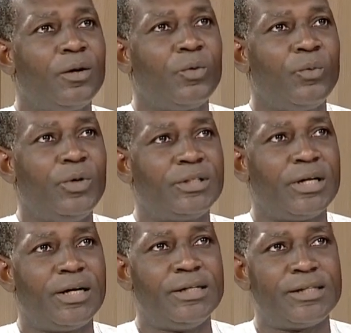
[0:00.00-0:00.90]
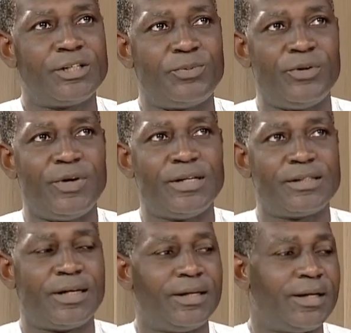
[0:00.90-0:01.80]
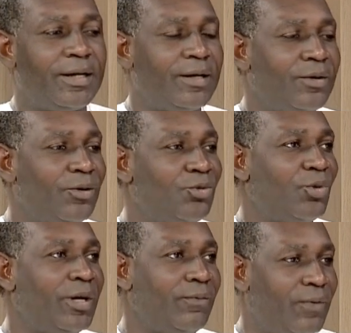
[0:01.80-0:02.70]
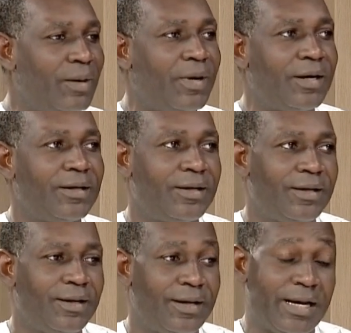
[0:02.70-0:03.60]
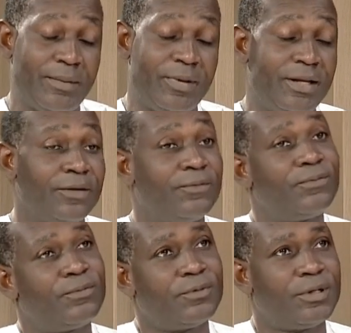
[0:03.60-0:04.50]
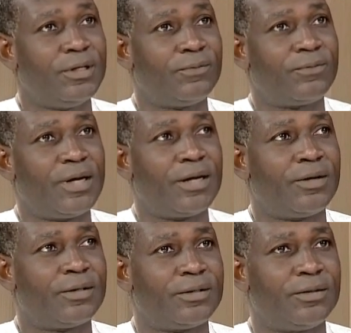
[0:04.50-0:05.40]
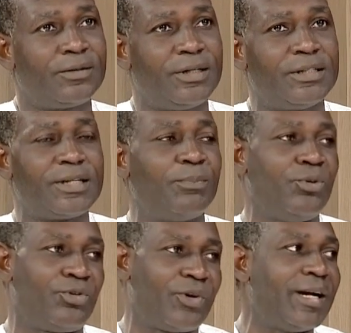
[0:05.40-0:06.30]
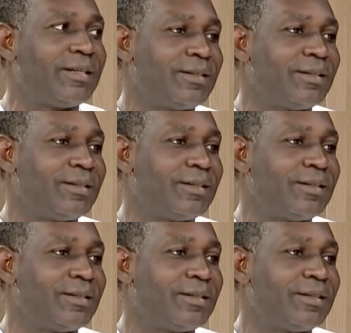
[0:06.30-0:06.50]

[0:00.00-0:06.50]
with his experience and also a farmer, I believe if things are put right,